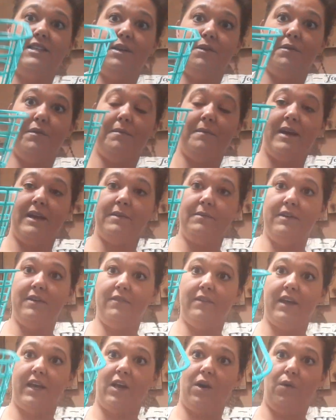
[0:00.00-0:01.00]
They remind me
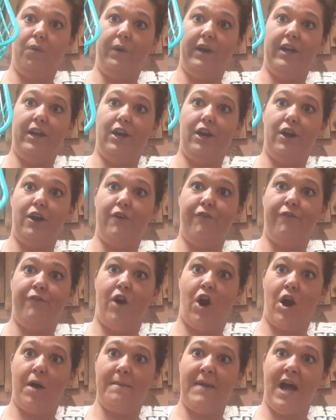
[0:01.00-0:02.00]
of like a wicker
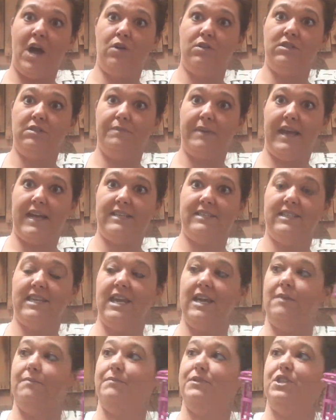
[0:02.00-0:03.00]
farmhouse
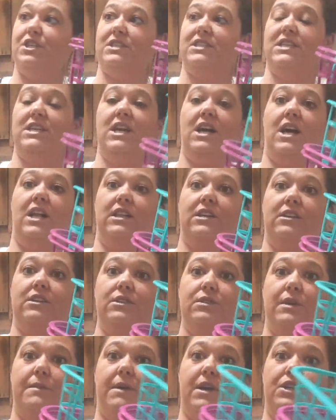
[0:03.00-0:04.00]
basket, but just in color.
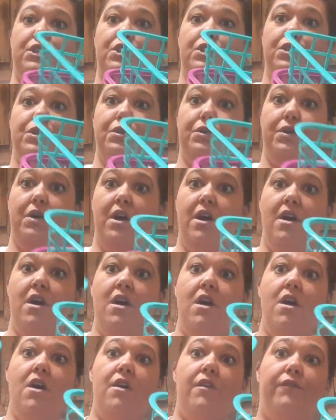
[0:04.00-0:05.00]
So I bought two
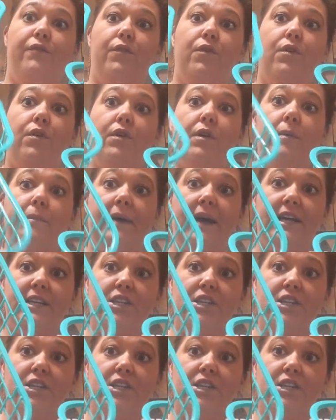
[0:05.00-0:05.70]
for my